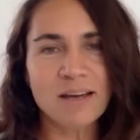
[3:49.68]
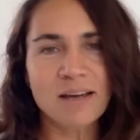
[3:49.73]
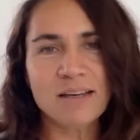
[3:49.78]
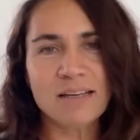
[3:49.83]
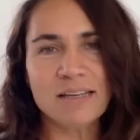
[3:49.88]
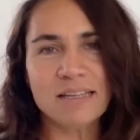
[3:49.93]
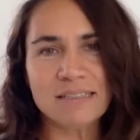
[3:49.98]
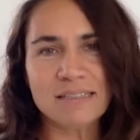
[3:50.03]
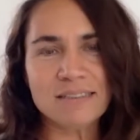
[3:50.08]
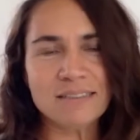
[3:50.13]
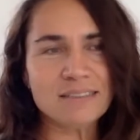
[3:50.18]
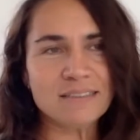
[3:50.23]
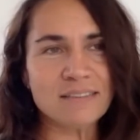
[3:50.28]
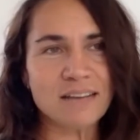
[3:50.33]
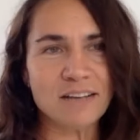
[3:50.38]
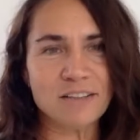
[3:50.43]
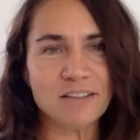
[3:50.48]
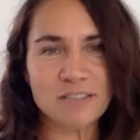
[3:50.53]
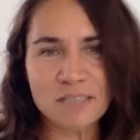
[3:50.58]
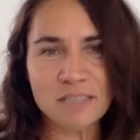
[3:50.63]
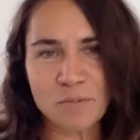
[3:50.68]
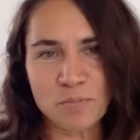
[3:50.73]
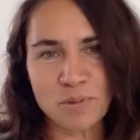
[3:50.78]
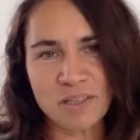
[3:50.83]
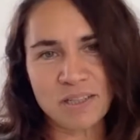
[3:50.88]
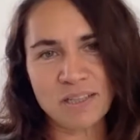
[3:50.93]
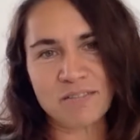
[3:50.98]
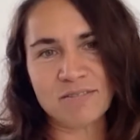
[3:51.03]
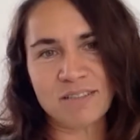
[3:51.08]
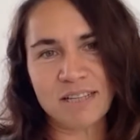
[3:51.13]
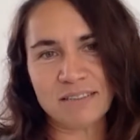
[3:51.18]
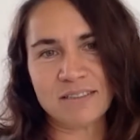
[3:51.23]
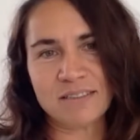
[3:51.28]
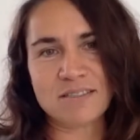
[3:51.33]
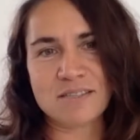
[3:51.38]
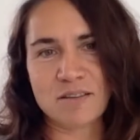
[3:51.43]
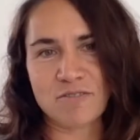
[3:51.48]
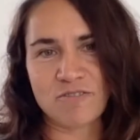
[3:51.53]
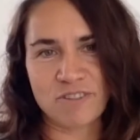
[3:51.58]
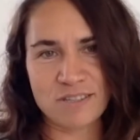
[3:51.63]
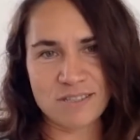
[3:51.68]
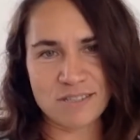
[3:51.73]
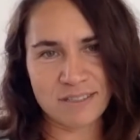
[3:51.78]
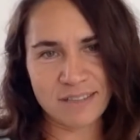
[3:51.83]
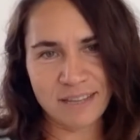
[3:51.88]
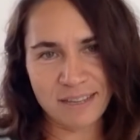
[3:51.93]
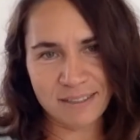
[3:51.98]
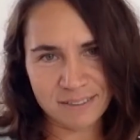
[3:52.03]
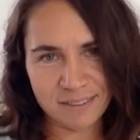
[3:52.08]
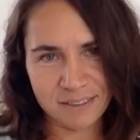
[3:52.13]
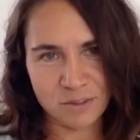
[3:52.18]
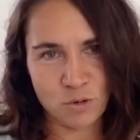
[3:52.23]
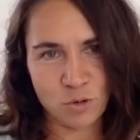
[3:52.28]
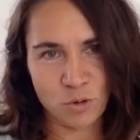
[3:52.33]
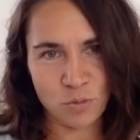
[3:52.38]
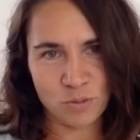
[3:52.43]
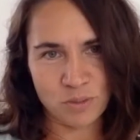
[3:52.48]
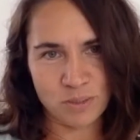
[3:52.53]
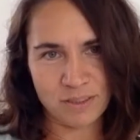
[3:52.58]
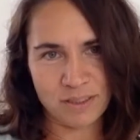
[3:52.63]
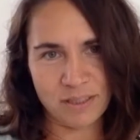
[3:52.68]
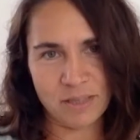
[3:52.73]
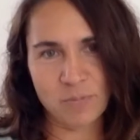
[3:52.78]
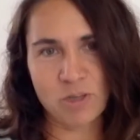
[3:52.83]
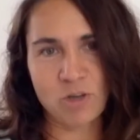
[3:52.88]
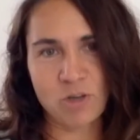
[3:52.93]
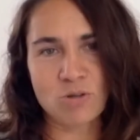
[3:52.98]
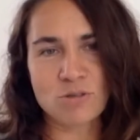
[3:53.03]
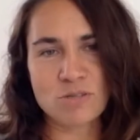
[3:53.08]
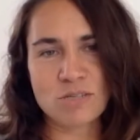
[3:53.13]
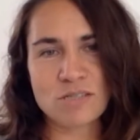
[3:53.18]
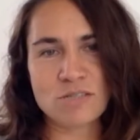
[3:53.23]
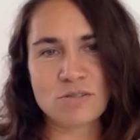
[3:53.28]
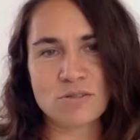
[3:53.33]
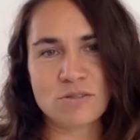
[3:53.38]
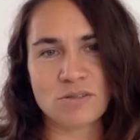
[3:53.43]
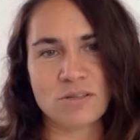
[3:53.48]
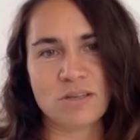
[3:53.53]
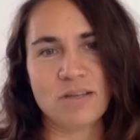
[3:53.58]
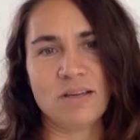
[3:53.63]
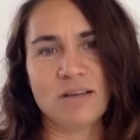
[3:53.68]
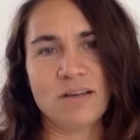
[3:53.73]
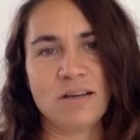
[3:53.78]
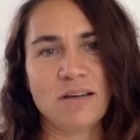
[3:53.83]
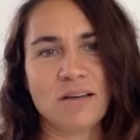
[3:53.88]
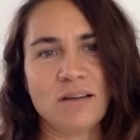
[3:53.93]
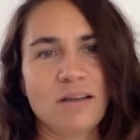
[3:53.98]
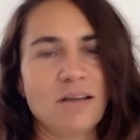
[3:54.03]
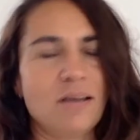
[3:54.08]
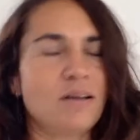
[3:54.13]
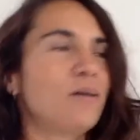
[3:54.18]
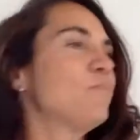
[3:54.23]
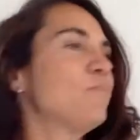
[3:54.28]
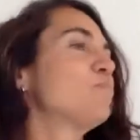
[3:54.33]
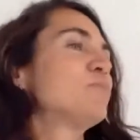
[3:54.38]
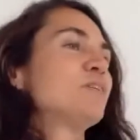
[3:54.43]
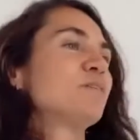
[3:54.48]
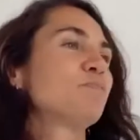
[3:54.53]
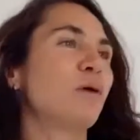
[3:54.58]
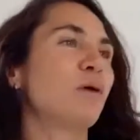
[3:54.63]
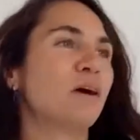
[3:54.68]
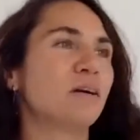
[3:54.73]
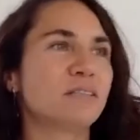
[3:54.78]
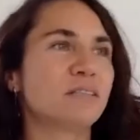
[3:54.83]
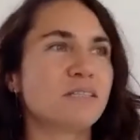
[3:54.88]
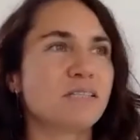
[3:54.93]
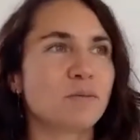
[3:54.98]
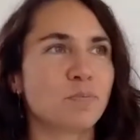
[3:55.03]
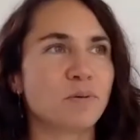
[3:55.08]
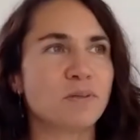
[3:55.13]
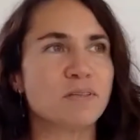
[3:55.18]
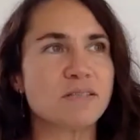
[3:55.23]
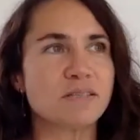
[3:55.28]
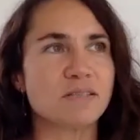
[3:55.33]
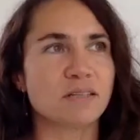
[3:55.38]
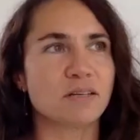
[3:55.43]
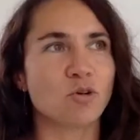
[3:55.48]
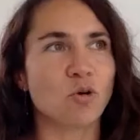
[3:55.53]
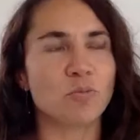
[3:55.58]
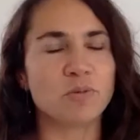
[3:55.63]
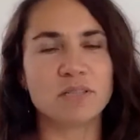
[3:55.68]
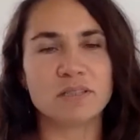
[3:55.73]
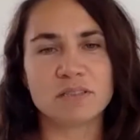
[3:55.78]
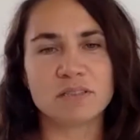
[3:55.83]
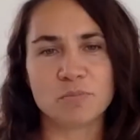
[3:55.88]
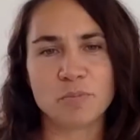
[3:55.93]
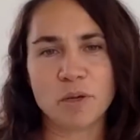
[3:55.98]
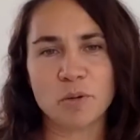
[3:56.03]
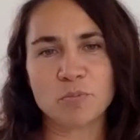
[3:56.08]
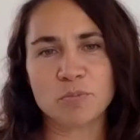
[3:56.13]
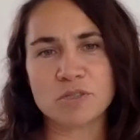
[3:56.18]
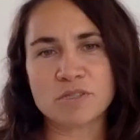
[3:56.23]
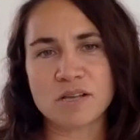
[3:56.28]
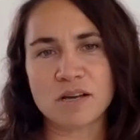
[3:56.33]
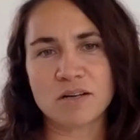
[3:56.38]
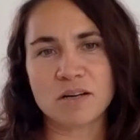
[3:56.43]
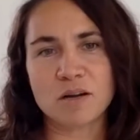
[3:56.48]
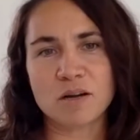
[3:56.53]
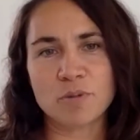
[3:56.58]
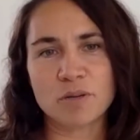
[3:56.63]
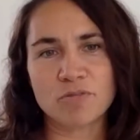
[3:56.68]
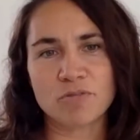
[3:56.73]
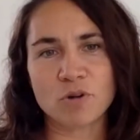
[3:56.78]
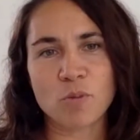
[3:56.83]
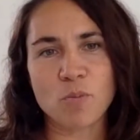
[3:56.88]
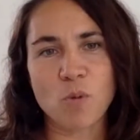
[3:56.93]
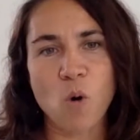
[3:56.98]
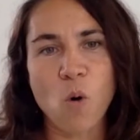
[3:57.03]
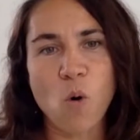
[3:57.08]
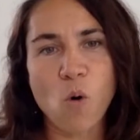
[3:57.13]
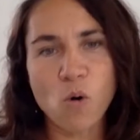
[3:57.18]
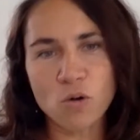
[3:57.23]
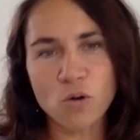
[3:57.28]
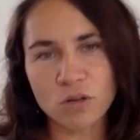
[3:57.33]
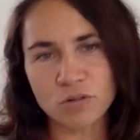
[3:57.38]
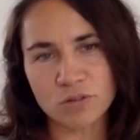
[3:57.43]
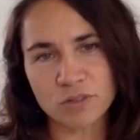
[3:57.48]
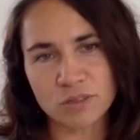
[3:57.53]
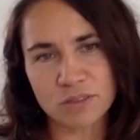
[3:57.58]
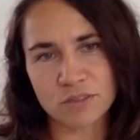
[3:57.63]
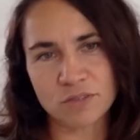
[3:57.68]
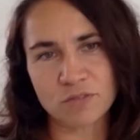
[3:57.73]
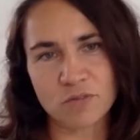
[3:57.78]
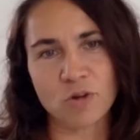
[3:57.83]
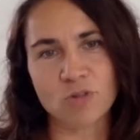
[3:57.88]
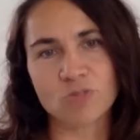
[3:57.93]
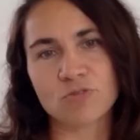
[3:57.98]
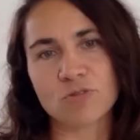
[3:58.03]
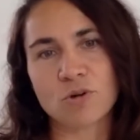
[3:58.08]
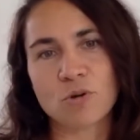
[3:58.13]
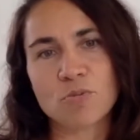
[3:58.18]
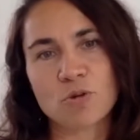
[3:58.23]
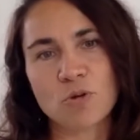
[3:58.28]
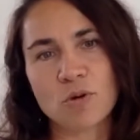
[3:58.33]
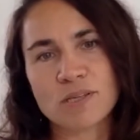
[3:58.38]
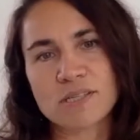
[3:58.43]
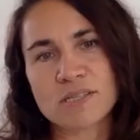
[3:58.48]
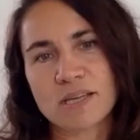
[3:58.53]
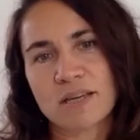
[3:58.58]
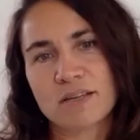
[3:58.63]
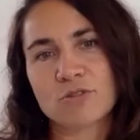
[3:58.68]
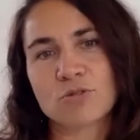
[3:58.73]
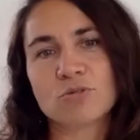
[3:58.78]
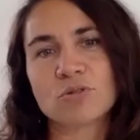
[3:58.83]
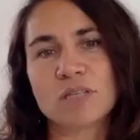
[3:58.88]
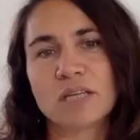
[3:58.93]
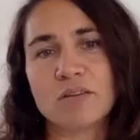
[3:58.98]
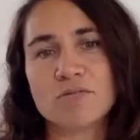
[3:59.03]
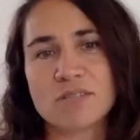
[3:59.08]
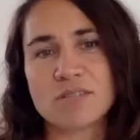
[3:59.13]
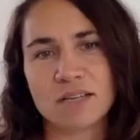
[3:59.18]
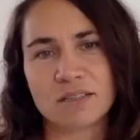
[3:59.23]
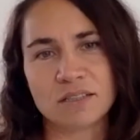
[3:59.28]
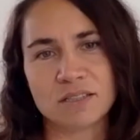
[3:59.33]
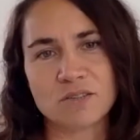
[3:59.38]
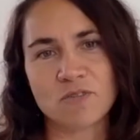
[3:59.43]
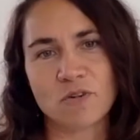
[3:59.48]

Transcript: Indeed, I really believe that it's a fascinating community because it's the participants, the community members are coming from all over the world, from USA to New Zealand.